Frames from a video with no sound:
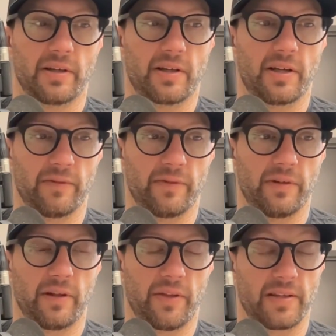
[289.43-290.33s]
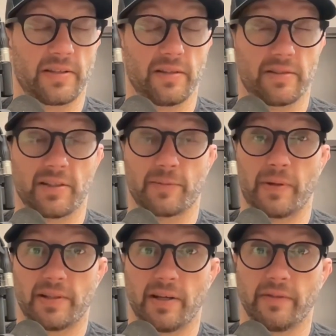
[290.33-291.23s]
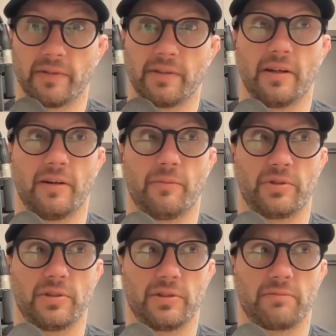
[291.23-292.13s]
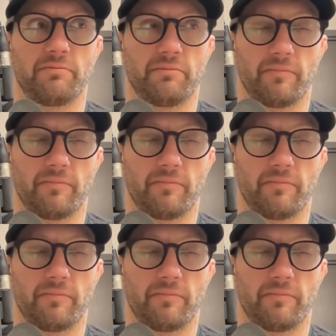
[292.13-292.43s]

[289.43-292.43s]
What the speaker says: kind of, I think he said a 6x7, which is